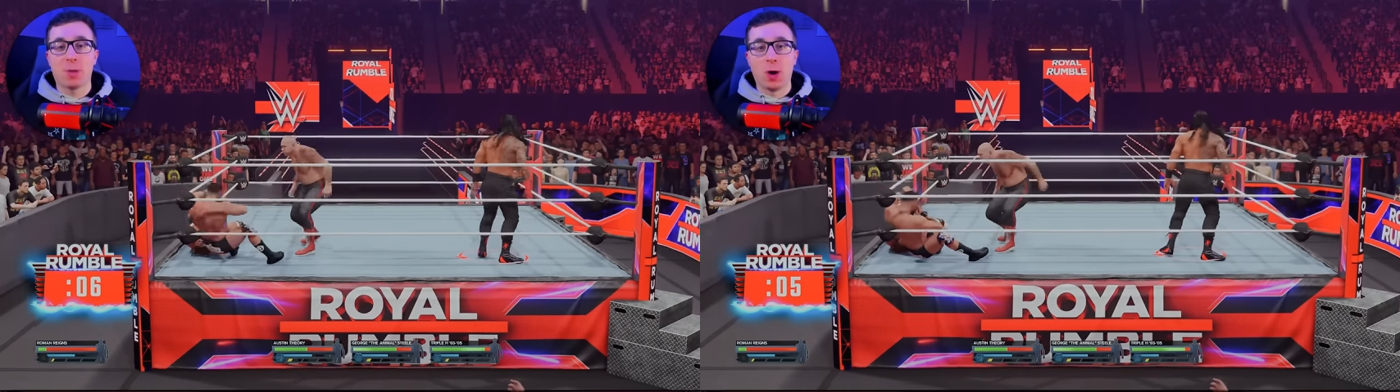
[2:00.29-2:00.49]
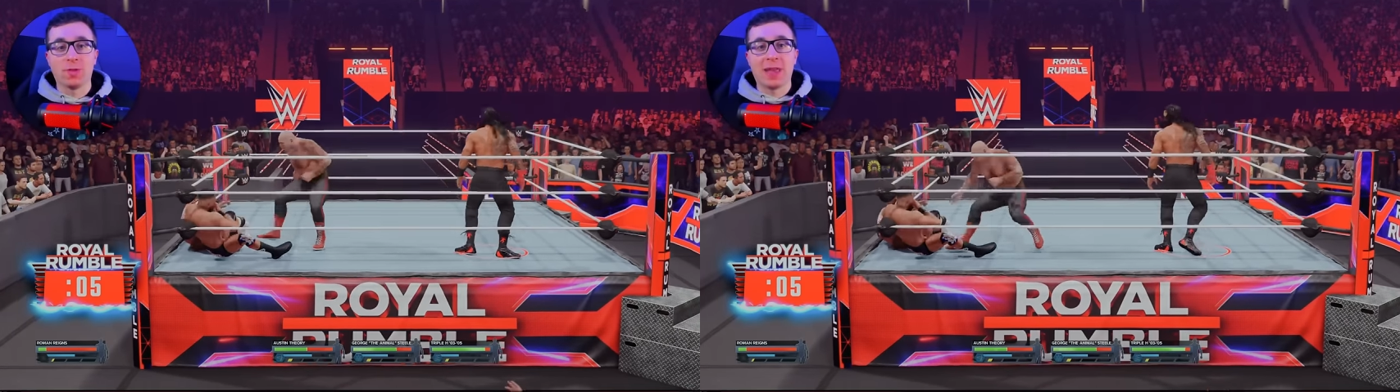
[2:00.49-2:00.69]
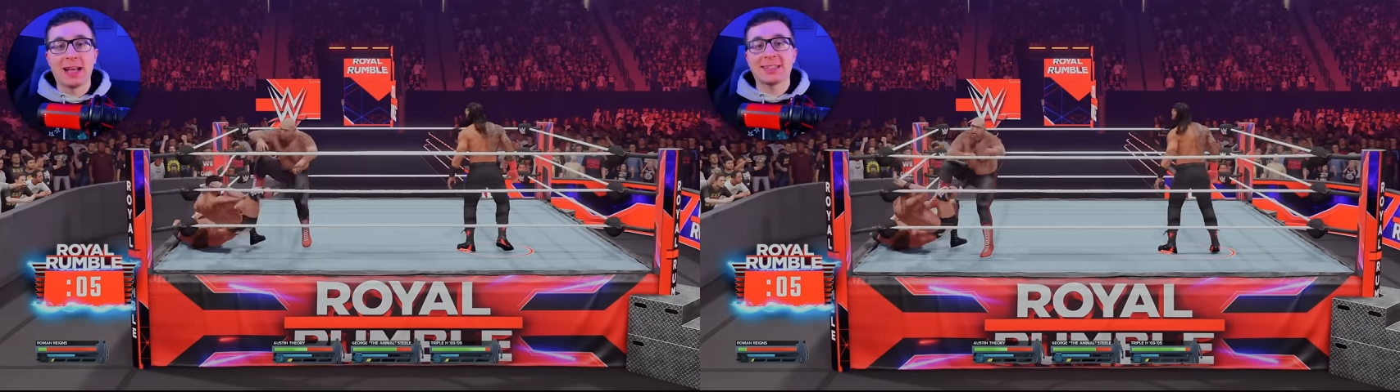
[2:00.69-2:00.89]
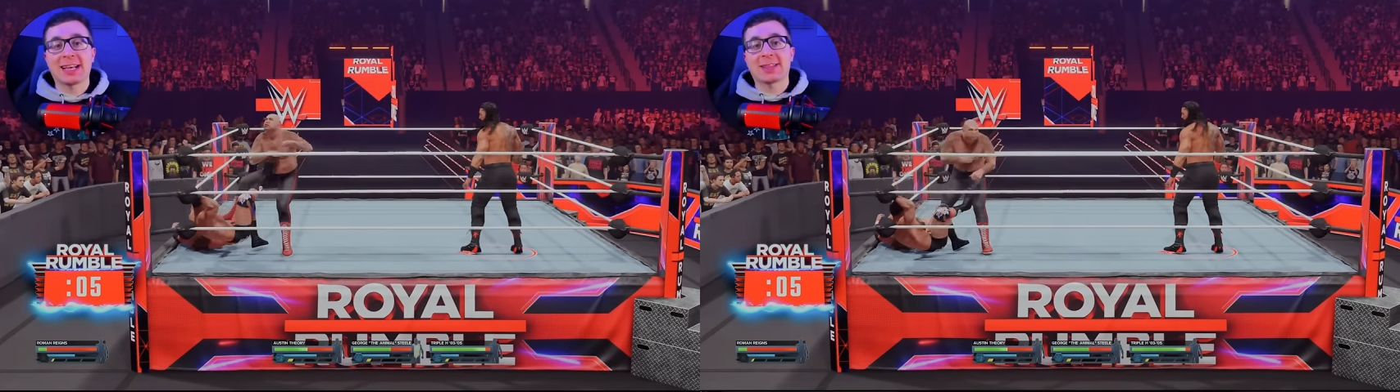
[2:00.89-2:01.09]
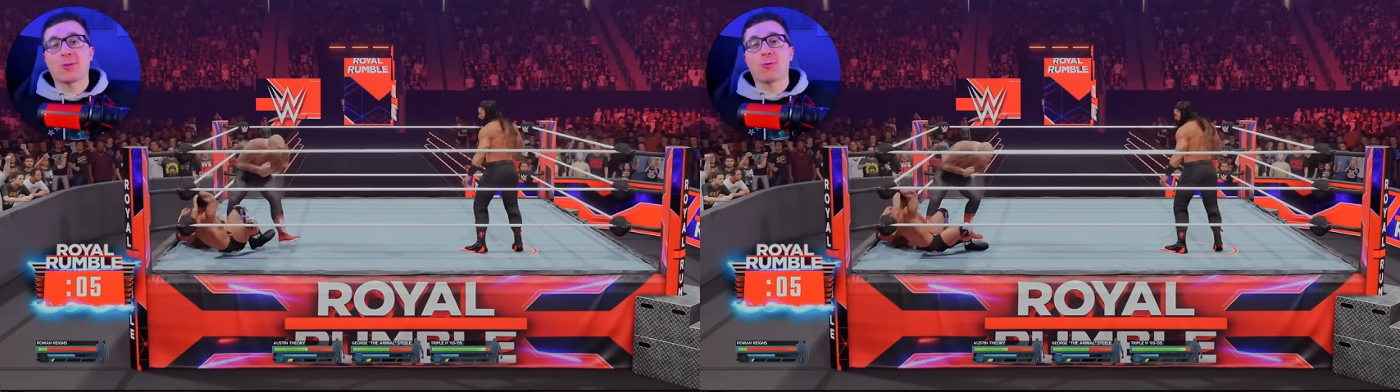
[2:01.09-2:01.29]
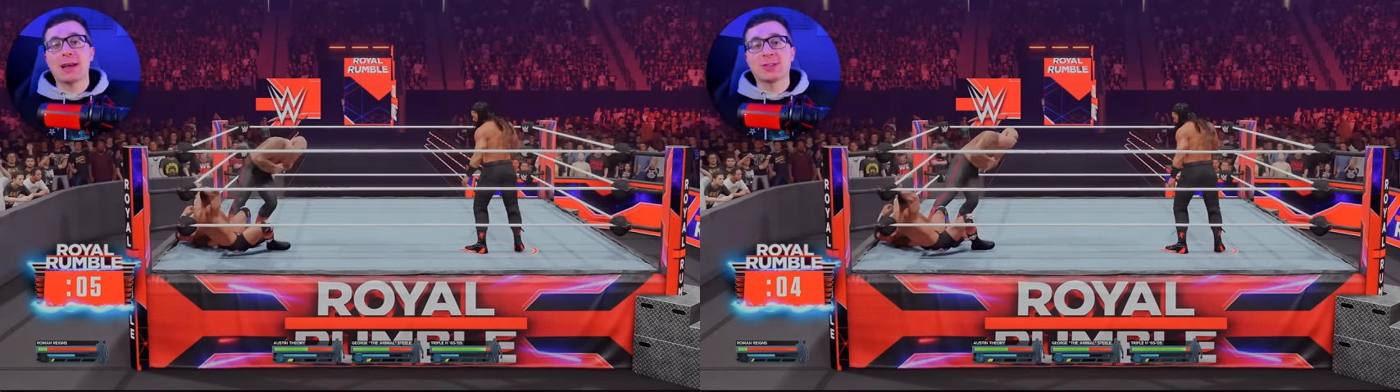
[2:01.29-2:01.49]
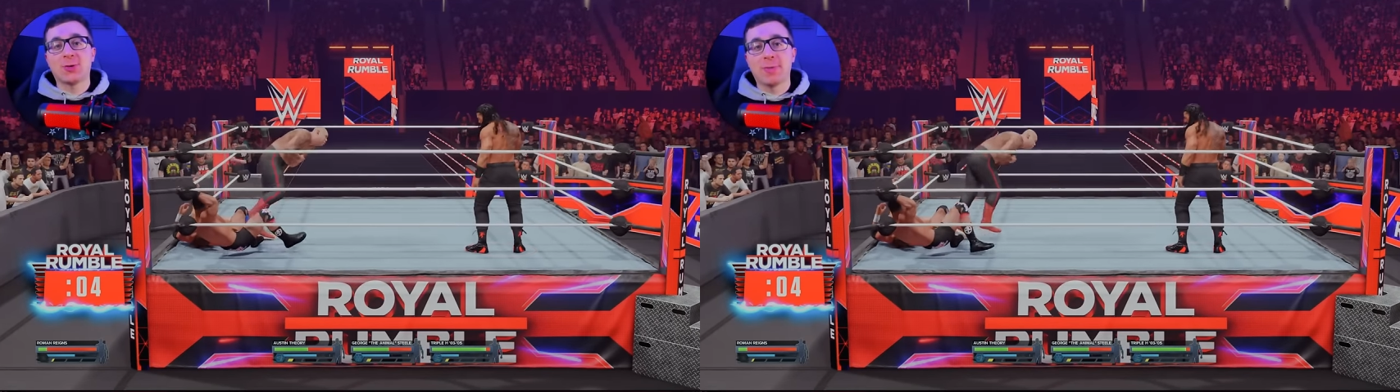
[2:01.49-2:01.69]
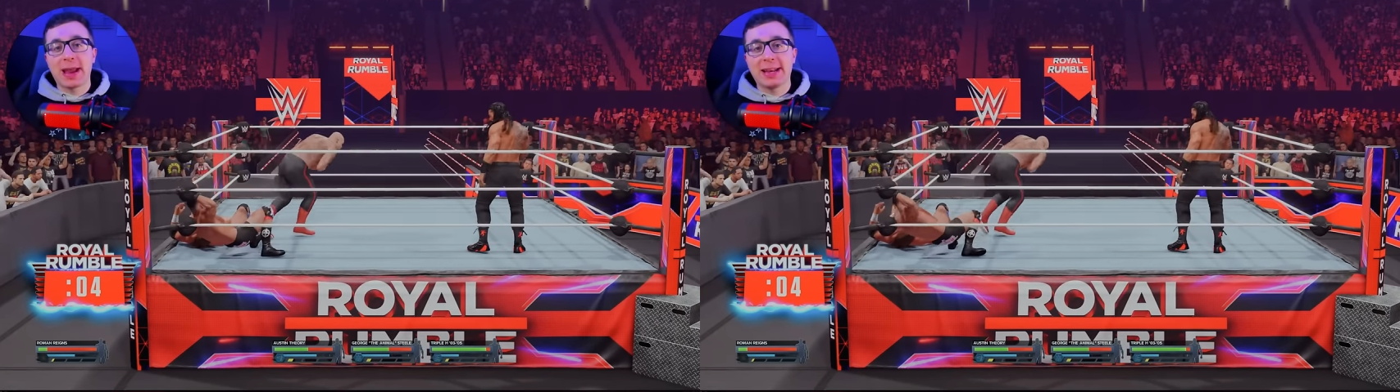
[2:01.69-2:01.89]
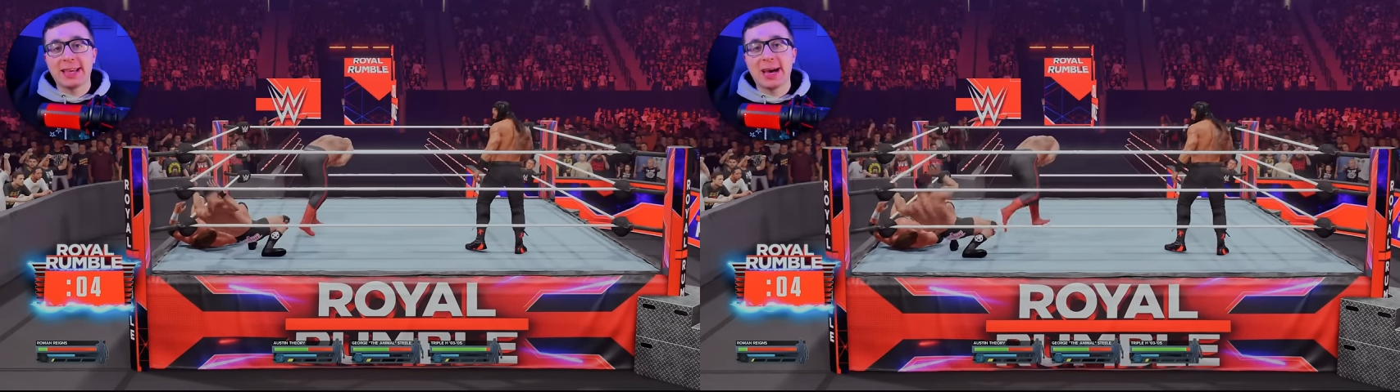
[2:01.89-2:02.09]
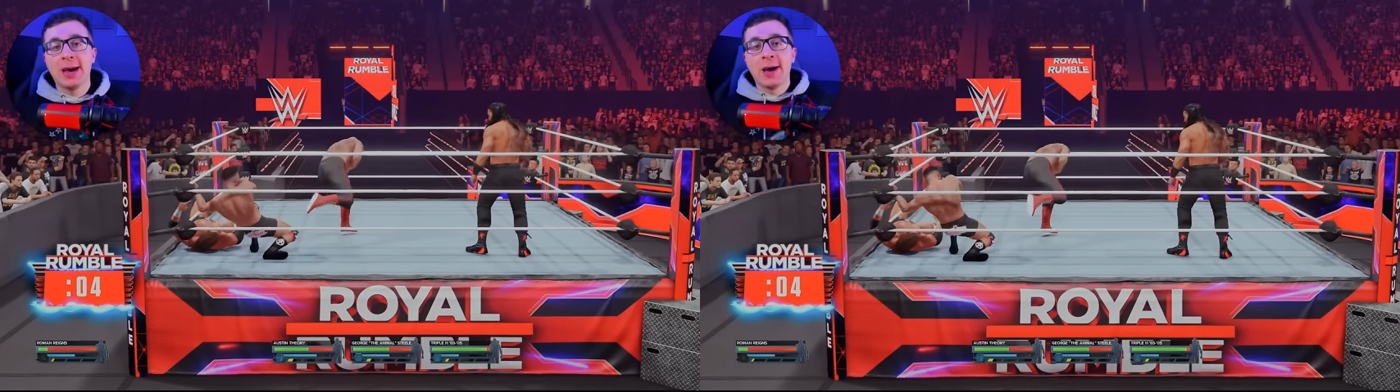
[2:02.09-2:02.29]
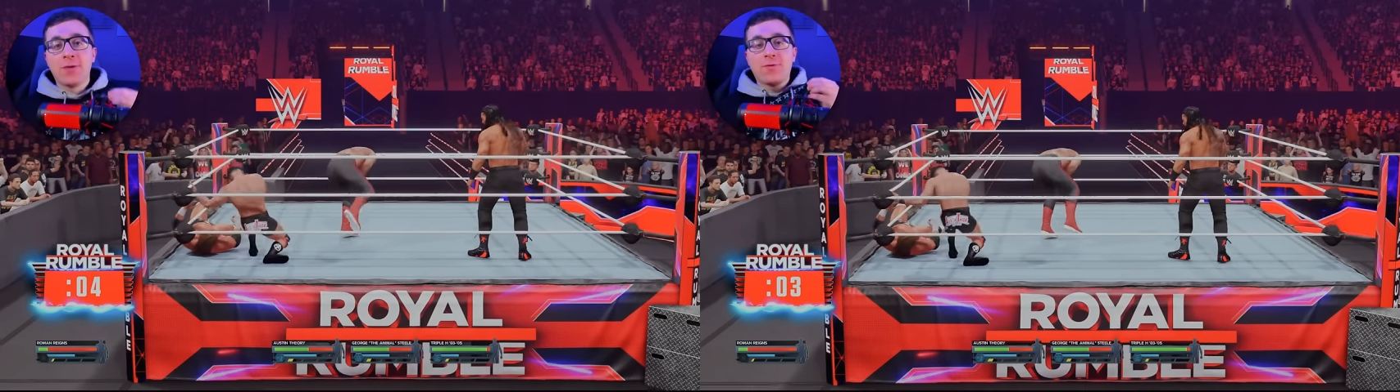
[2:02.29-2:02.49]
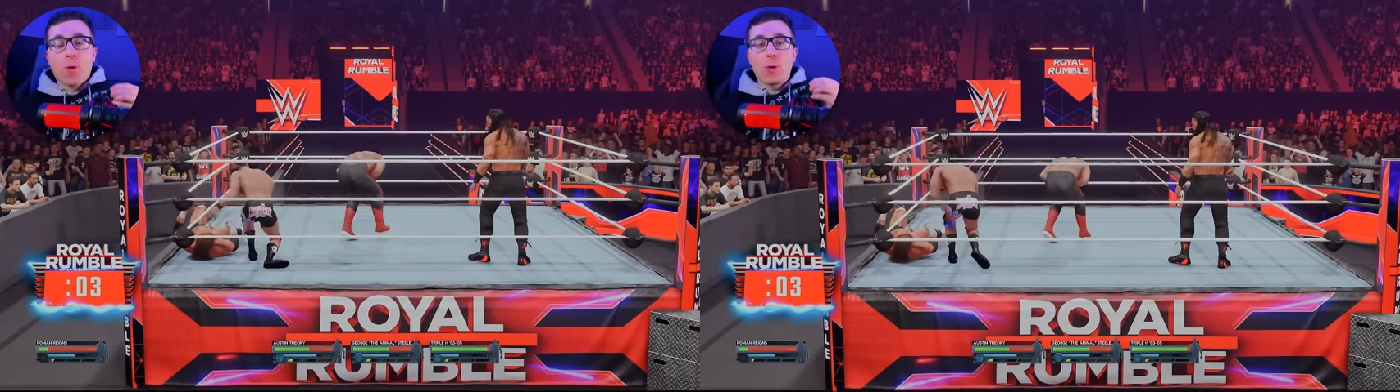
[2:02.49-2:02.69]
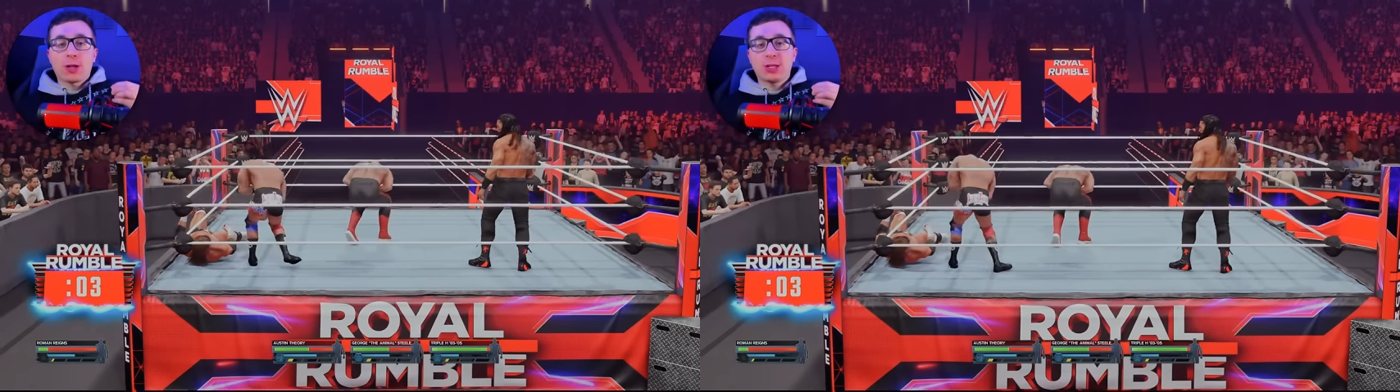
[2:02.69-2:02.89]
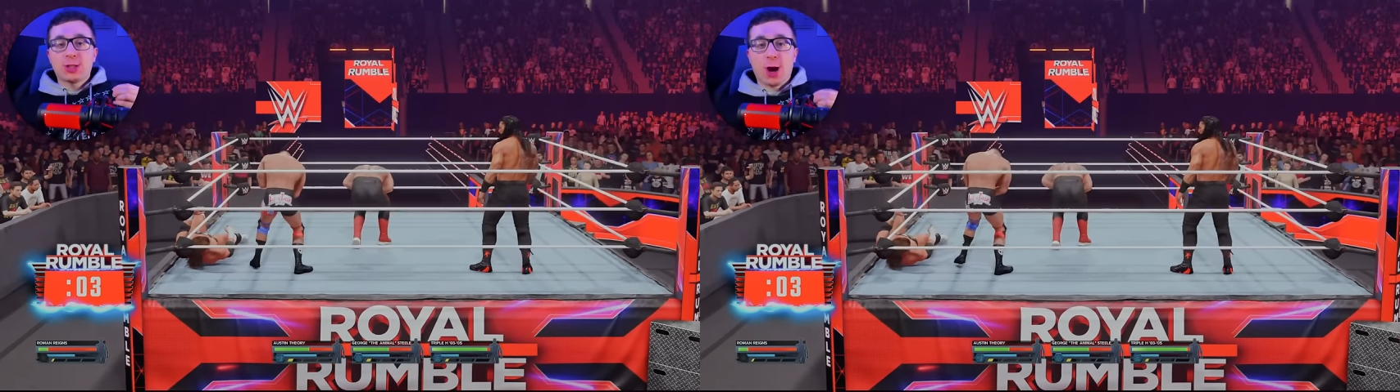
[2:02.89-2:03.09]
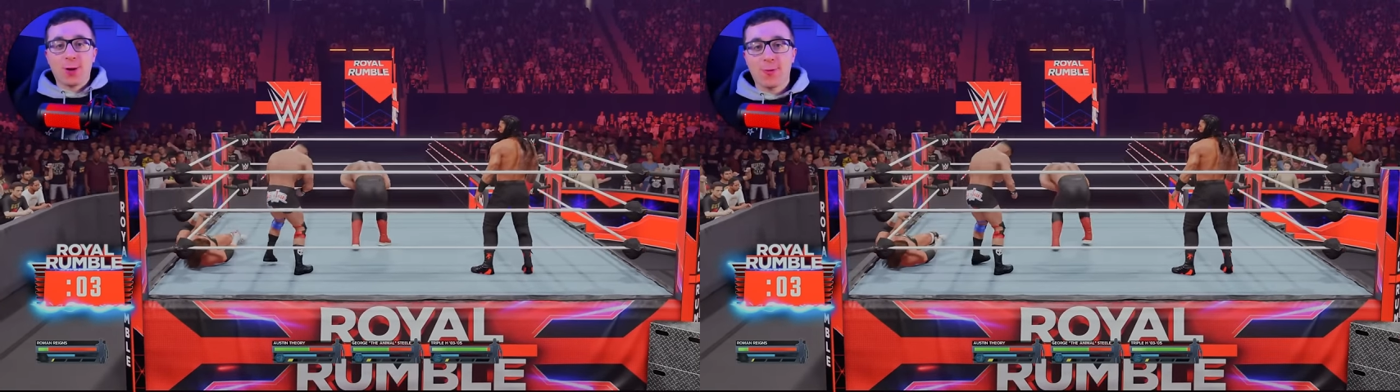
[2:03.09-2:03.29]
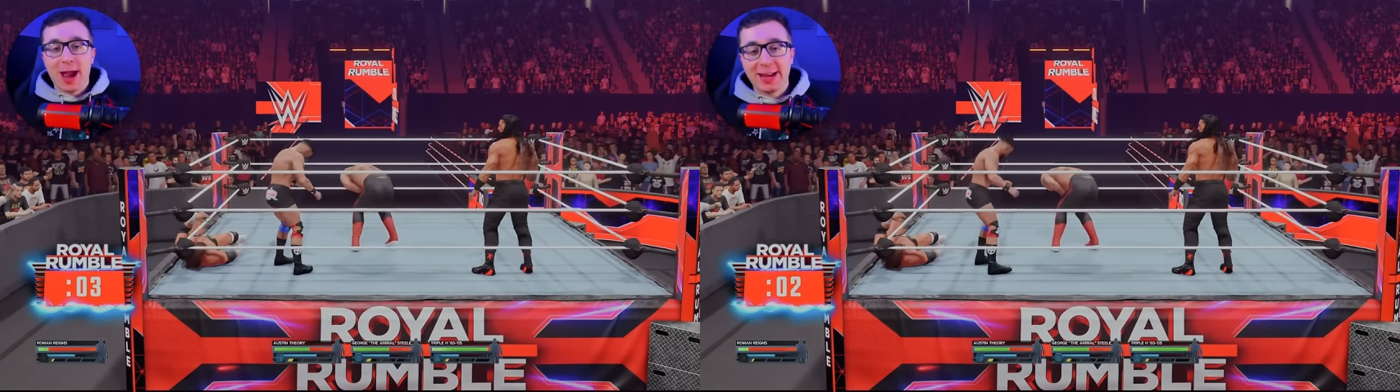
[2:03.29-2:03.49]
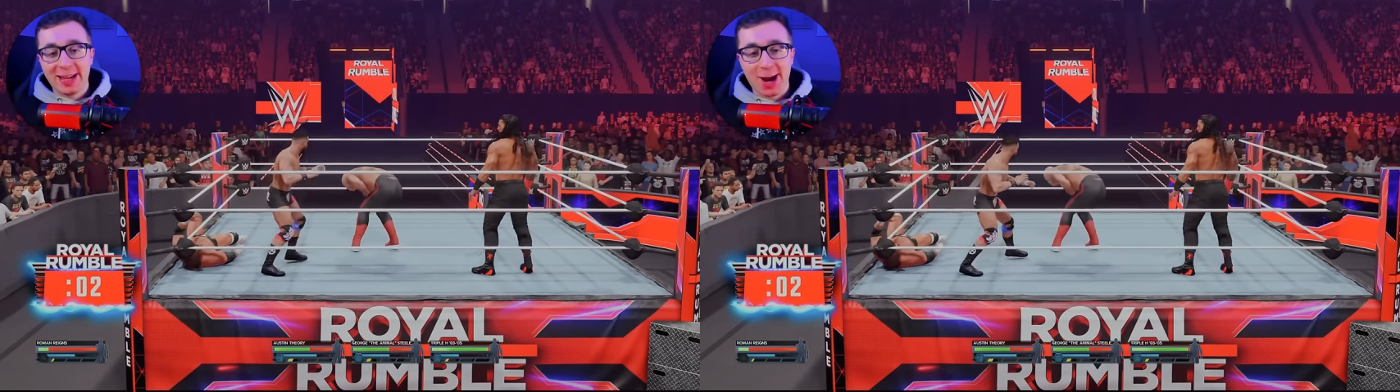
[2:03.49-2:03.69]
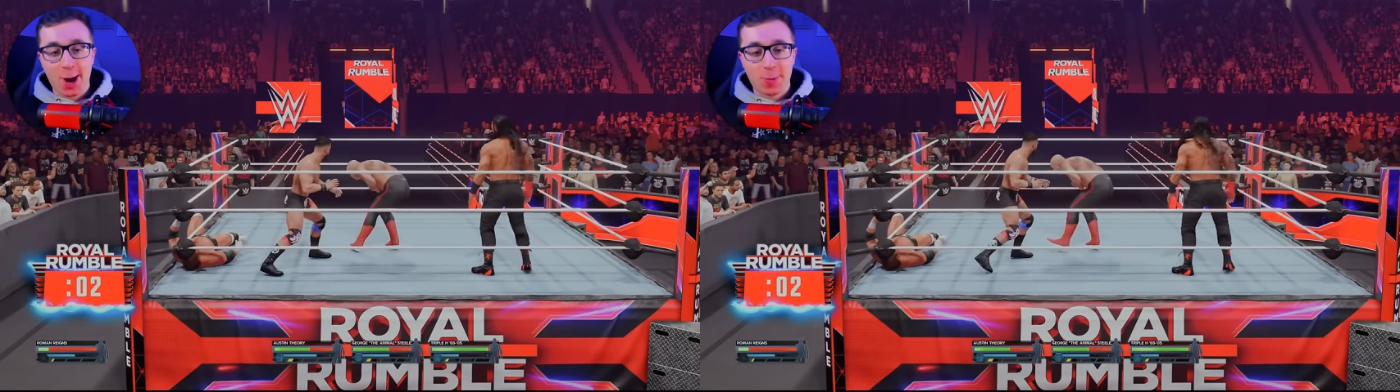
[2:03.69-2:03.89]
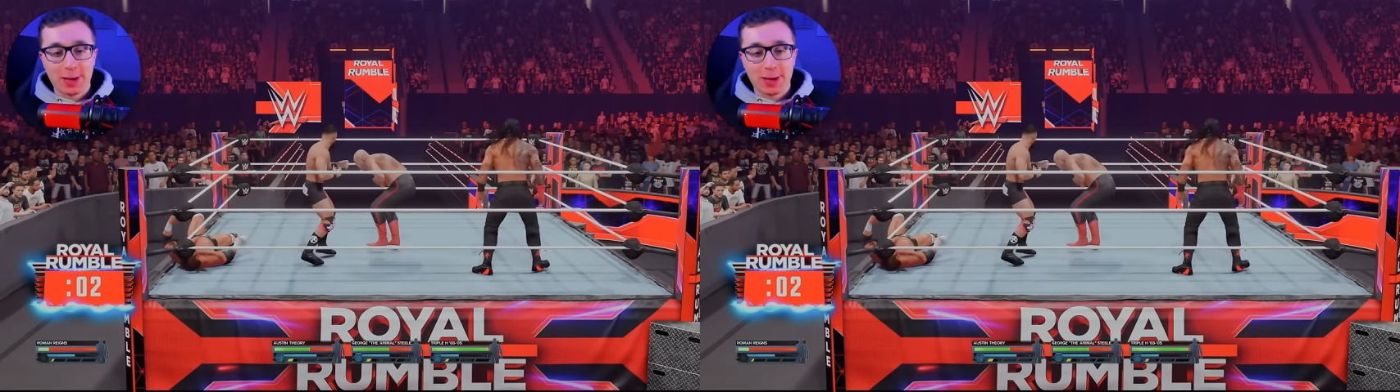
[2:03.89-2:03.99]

Both nights, I got the WrestleMania 40 shirt right here. We